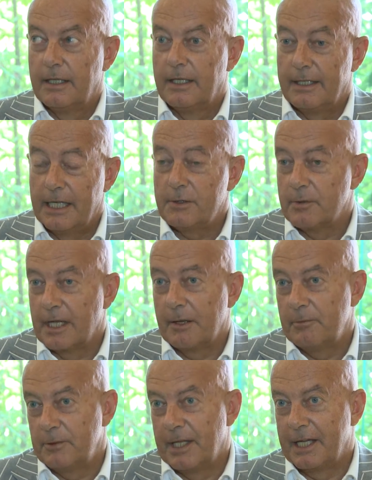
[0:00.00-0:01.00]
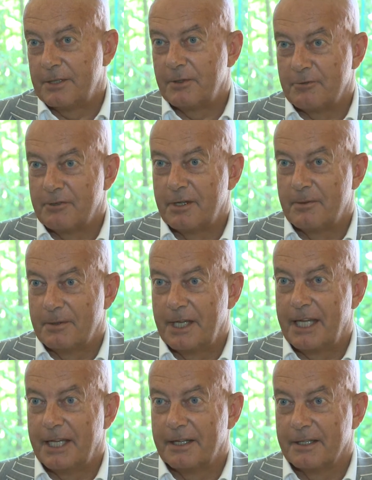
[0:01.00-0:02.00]
And that's what I would like to contribute
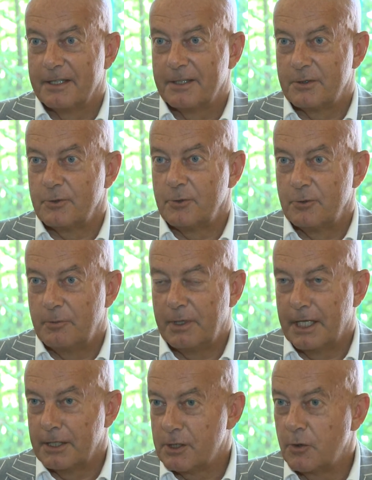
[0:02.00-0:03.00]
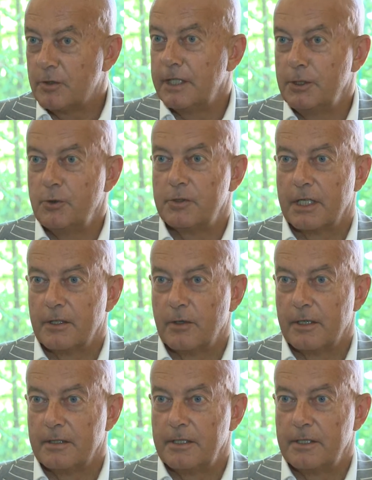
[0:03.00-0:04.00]
here, to bring totally new
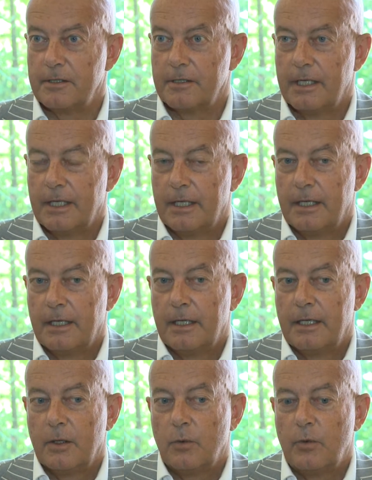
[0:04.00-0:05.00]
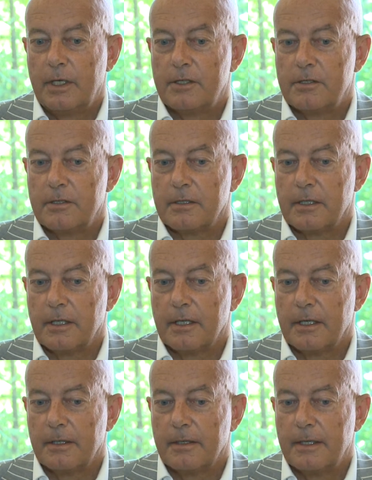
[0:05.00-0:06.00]
technologies which
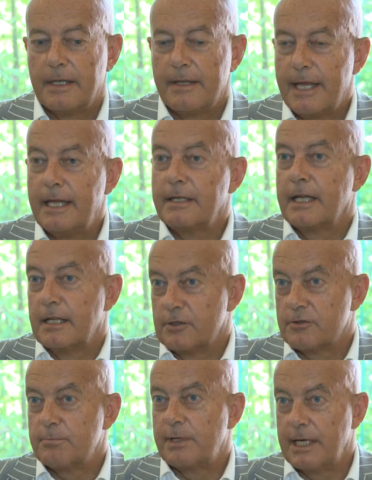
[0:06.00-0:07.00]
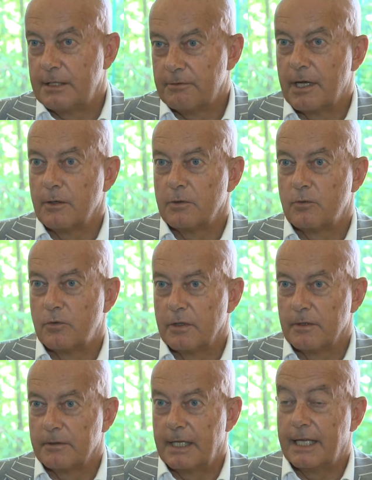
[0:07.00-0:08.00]
then can spread around the
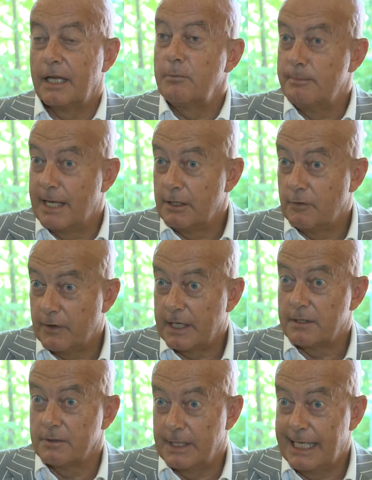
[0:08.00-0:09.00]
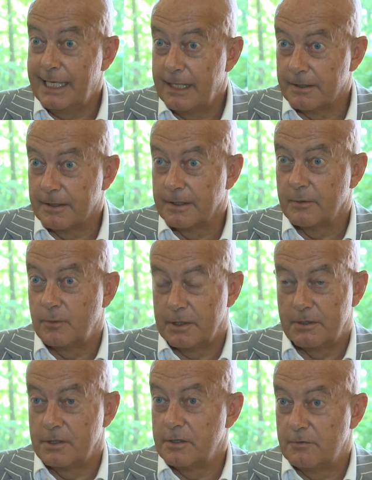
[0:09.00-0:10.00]
world. They can be manufactured here,
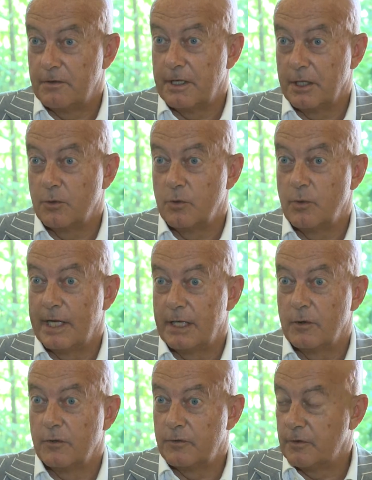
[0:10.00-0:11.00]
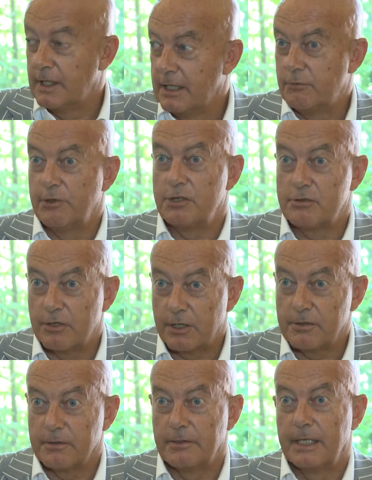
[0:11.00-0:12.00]
which is a very good way of
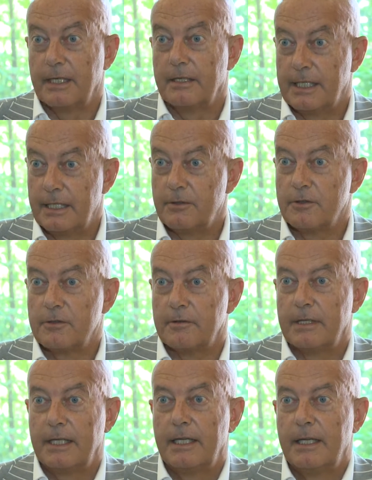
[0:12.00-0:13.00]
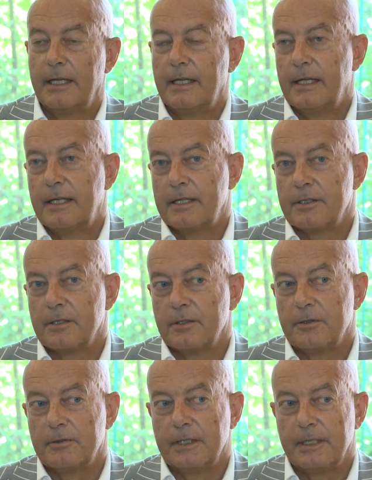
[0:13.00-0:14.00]
restructuring the industry.
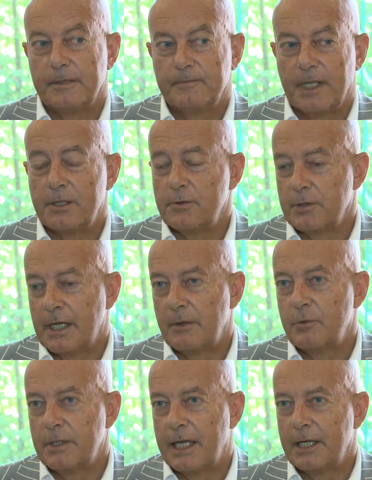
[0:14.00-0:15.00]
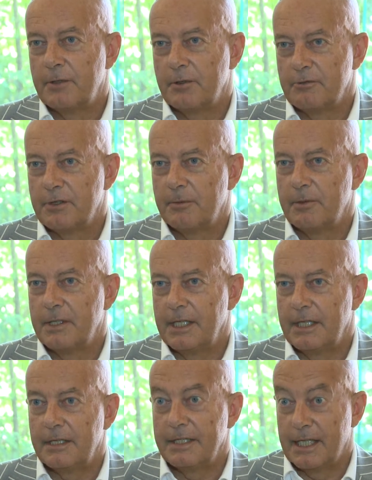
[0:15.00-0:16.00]
So that's what I would like to contribute
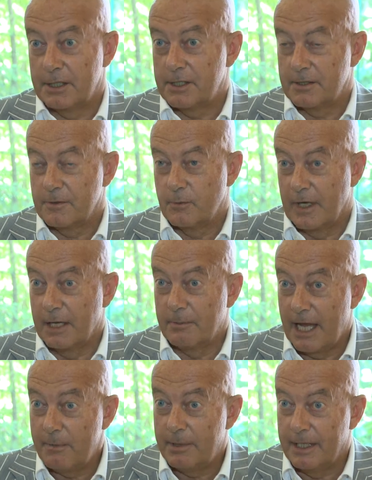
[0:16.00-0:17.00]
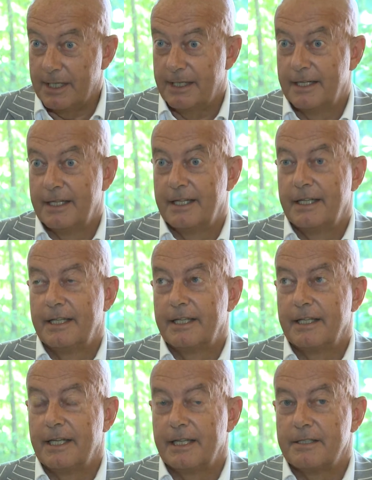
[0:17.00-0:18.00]
here, and that's why I'm happy
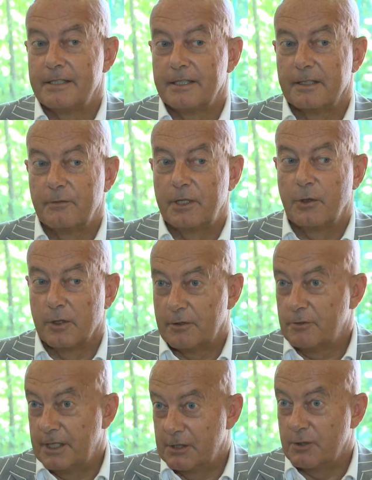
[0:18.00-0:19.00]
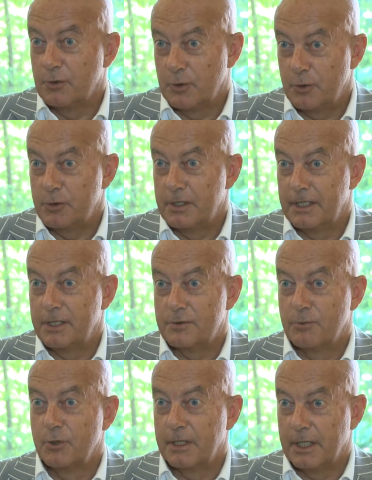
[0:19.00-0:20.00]
that we got to this conclusion this
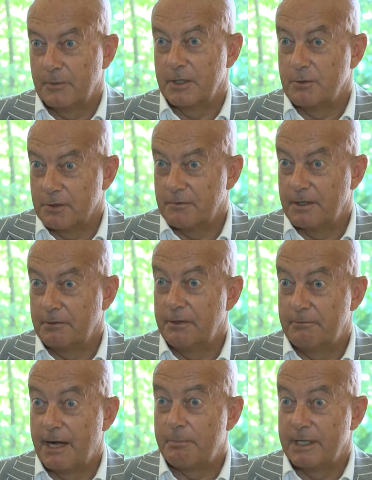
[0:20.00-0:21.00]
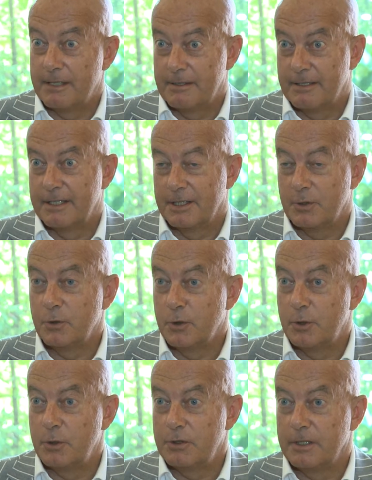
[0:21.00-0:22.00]
morning, which was a very rapid
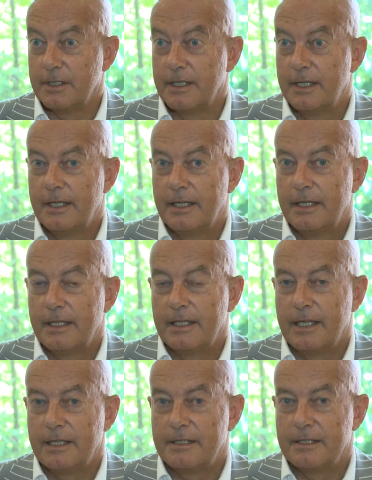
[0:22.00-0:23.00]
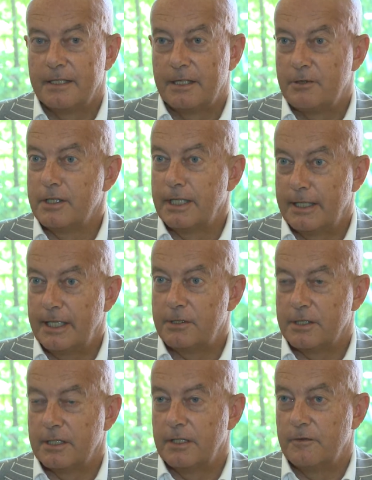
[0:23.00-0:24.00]
conclusion, that there is an
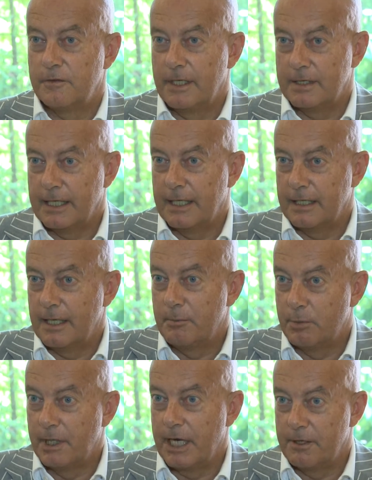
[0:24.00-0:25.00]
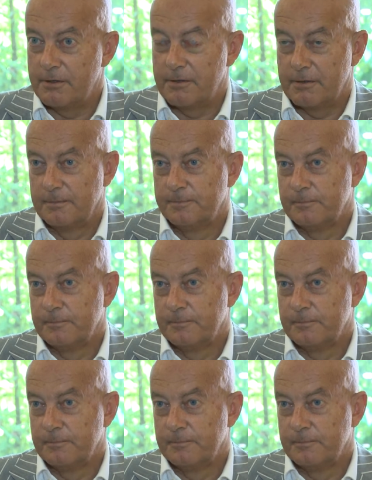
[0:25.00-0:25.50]
initiative that can embrace